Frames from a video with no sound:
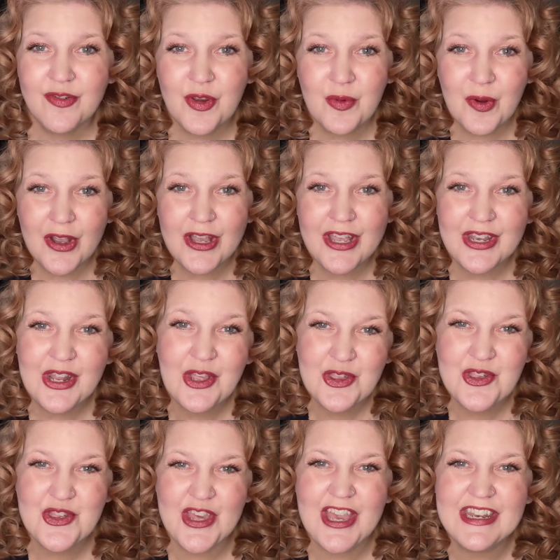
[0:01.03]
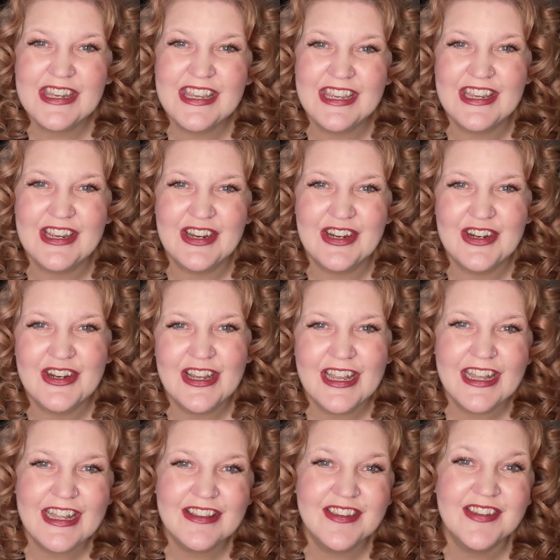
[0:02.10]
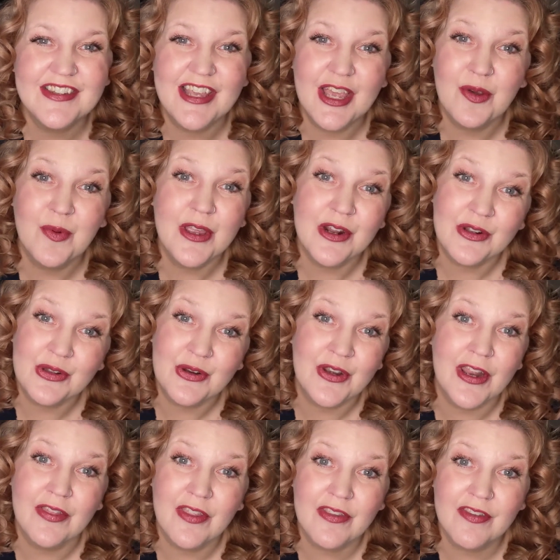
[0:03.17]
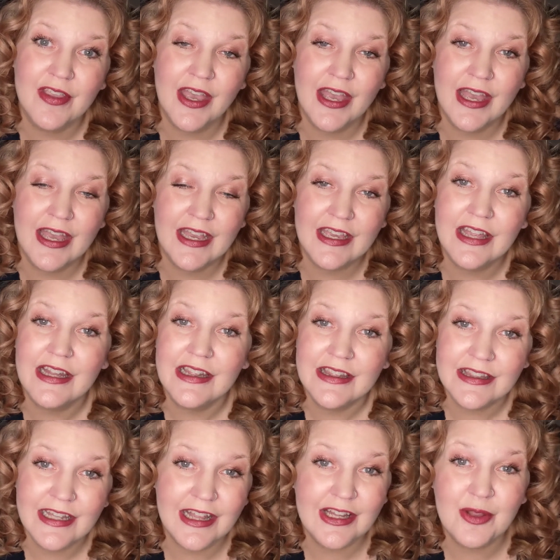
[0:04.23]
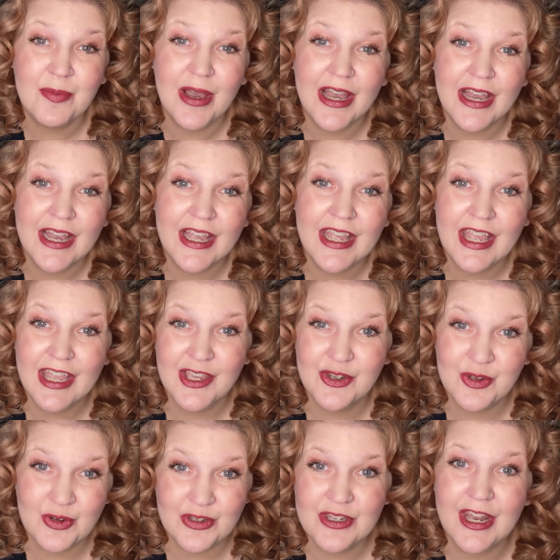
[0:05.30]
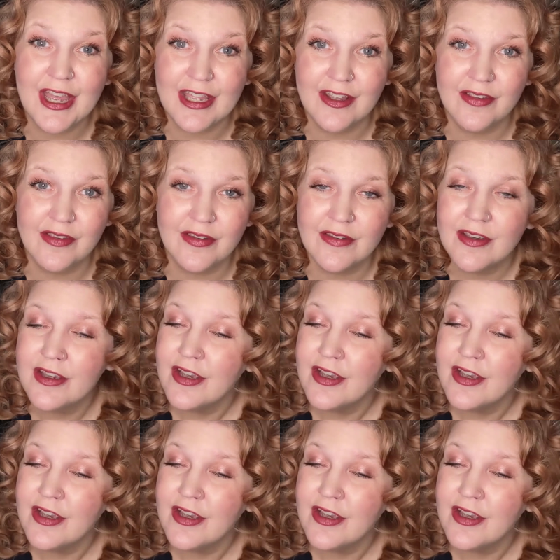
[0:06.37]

everyone, Jen here, and today we are learning the tag lullaby and goodnight.